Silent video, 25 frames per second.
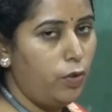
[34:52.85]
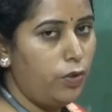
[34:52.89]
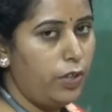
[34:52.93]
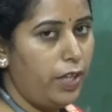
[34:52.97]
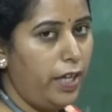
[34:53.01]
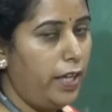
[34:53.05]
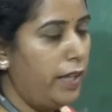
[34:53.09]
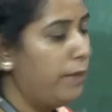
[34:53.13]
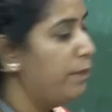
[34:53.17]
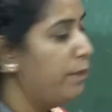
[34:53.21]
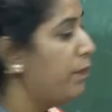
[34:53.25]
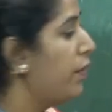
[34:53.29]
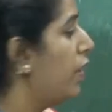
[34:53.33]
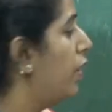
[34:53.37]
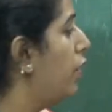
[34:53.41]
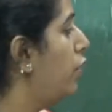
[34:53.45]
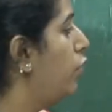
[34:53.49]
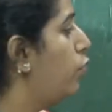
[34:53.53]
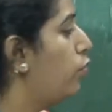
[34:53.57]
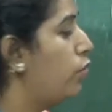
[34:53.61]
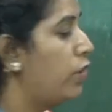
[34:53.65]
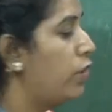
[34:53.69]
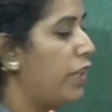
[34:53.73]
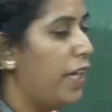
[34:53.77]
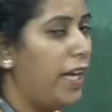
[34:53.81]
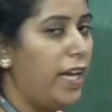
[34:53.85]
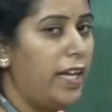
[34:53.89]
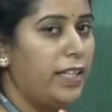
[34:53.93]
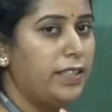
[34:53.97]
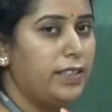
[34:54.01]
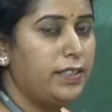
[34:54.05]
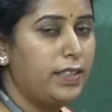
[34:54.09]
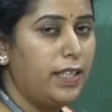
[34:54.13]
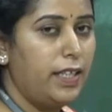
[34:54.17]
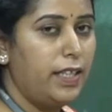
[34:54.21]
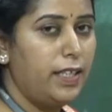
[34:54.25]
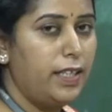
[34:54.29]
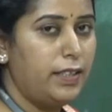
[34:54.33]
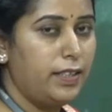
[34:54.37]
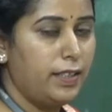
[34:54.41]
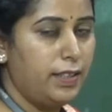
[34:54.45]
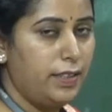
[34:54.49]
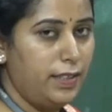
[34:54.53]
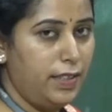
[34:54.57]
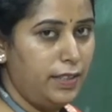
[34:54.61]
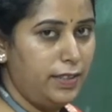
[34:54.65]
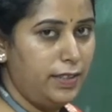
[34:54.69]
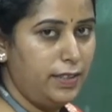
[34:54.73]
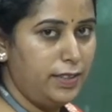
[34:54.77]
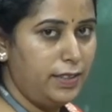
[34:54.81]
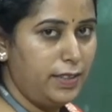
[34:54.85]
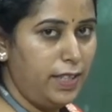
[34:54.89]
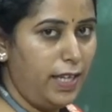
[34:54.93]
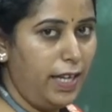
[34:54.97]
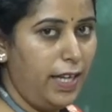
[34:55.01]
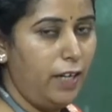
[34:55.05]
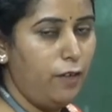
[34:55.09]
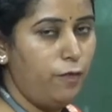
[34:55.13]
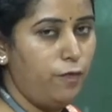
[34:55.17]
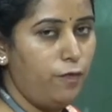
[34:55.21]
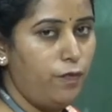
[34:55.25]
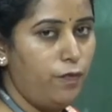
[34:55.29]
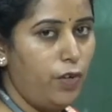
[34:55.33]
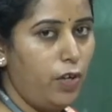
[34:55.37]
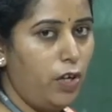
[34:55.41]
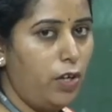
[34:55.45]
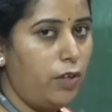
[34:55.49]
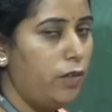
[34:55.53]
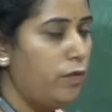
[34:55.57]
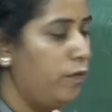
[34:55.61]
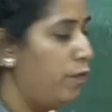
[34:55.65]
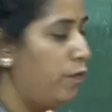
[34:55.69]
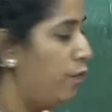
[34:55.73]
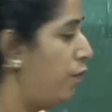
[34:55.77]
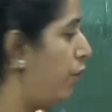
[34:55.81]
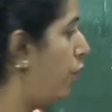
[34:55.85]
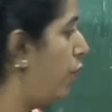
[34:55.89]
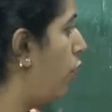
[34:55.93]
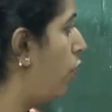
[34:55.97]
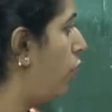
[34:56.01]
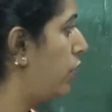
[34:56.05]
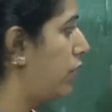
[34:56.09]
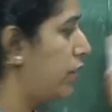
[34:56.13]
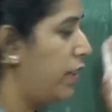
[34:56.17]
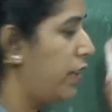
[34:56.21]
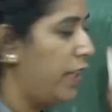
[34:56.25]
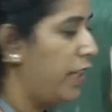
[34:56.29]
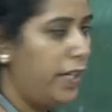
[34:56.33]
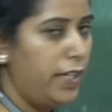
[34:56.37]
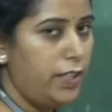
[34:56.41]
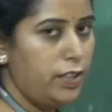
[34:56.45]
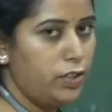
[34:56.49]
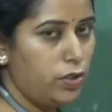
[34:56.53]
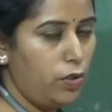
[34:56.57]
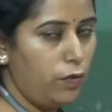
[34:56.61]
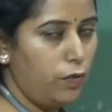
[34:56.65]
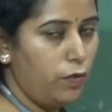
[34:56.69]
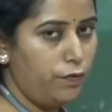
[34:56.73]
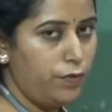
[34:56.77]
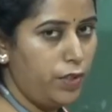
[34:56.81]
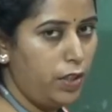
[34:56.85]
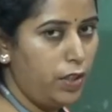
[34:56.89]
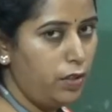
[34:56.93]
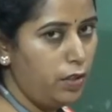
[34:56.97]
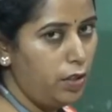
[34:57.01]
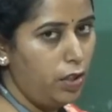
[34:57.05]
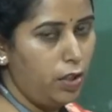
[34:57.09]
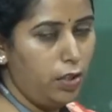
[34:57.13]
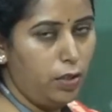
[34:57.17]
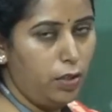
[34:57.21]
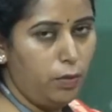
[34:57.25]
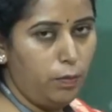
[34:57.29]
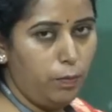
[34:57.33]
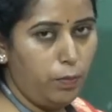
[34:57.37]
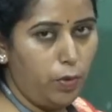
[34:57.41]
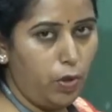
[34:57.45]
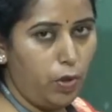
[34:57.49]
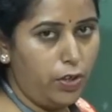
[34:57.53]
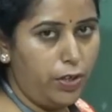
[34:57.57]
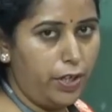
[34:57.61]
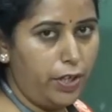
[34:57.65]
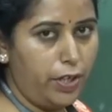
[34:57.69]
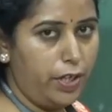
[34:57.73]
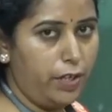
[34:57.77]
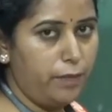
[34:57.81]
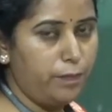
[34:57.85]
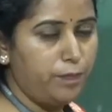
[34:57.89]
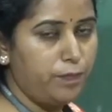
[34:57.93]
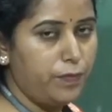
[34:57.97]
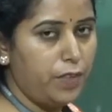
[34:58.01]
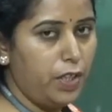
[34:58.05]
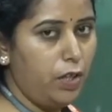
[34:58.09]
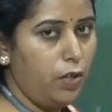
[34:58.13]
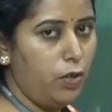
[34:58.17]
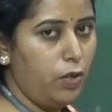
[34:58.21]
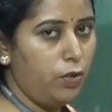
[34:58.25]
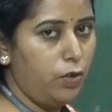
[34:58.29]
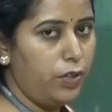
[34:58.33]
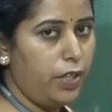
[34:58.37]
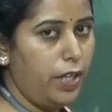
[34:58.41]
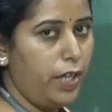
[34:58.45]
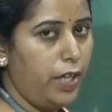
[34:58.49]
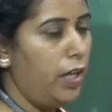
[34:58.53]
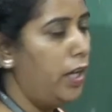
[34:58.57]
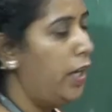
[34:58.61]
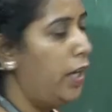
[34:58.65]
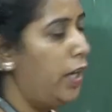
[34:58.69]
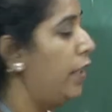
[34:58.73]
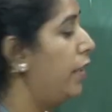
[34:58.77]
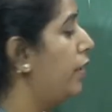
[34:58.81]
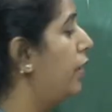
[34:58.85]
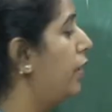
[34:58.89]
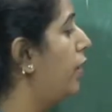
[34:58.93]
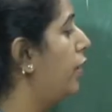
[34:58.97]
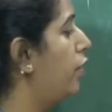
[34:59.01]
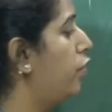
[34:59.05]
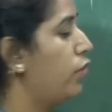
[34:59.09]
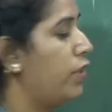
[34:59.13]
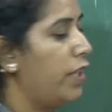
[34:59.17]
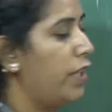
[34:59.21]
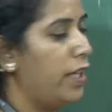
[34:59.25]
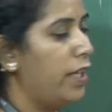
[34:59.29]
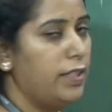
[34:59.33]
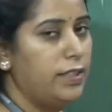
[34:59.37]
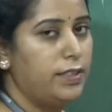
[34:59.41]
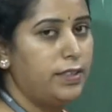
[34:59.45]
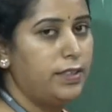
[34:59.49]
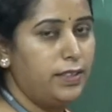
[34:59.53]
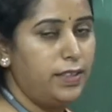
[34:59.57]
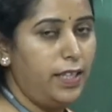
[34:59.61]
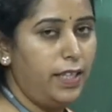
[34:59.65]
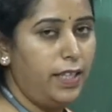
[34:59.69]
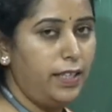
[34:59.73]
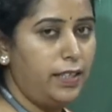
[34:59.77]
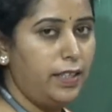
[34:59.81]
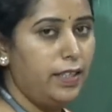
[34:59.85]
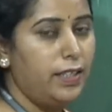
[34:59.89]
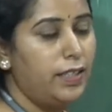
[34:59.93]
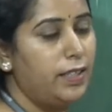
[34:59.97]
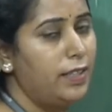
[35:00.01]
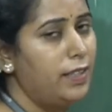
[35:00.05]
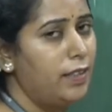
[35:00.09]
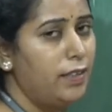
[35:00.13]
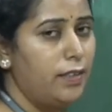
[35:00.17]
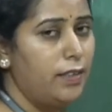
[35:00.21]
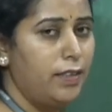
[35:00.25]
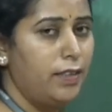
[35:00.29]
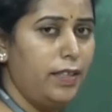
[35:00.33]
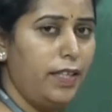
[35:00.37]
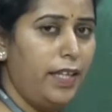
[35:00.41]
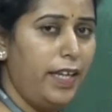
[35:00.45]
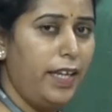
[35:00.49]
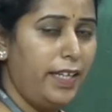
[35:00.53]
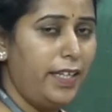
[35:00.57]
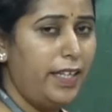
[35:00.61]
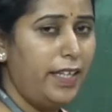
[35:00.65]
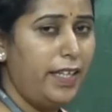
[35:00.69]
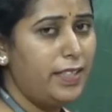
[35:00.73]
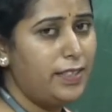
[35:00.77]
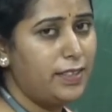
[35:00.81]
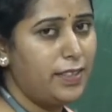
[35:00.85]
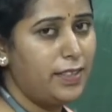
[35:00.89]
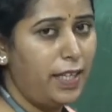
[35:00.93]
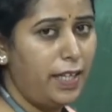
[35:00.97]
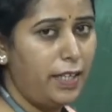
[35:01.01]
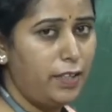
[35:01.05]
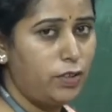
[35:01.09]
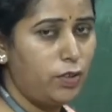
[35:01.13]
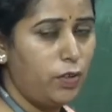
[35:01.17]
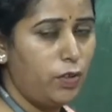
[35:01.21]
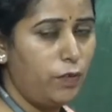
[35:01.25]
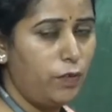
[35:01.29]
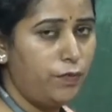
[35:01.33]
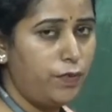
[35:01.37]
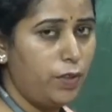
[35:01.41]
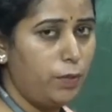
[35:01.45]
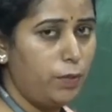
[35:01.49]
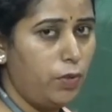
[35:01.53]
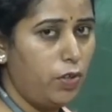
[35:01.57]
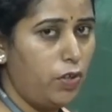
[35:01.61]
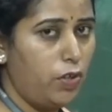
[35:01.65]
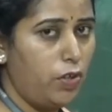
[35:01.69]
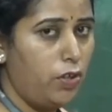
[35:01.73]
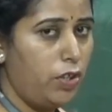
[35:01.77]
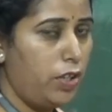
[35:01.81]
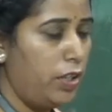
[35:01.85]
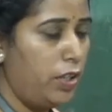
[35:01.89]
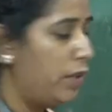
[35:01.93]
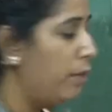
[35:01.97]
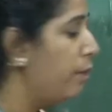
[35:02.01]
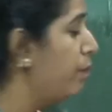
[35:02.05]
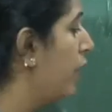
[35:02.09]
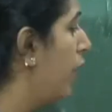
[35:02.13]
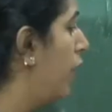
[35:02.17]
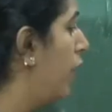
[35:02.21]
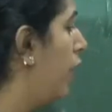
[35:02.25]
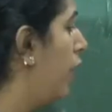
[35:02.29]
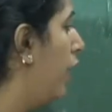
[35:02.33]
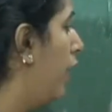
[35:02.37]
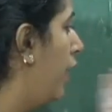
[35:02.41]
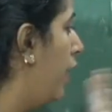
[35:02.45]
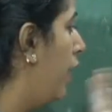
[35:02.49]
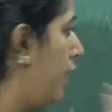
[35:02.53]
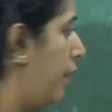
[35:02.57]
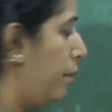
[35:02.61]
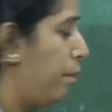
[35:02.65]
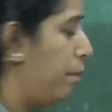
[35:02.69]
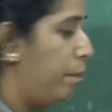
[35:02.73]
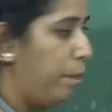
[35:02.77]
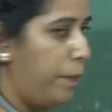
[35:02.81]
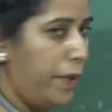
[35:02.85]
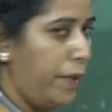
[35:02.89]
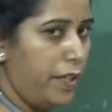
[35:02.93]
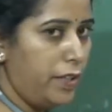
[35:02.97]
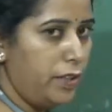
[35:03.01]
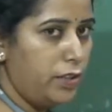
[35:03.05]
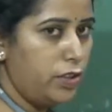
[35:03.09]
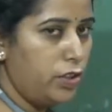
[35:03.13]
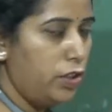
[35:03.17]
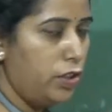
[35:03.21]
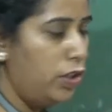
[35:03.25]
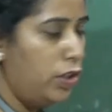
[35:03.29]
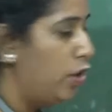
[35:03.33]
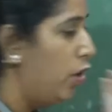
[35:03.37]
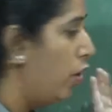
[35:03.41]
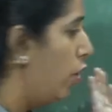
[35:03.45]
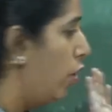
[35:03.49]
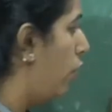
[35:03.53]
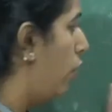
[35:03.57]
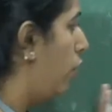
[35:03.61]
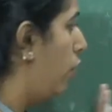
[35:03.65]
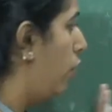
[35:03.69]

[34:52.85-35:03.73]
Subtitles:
Okay, you can set the style for 4 sides of the border. Okay, either you can set any sides of the border, it depends.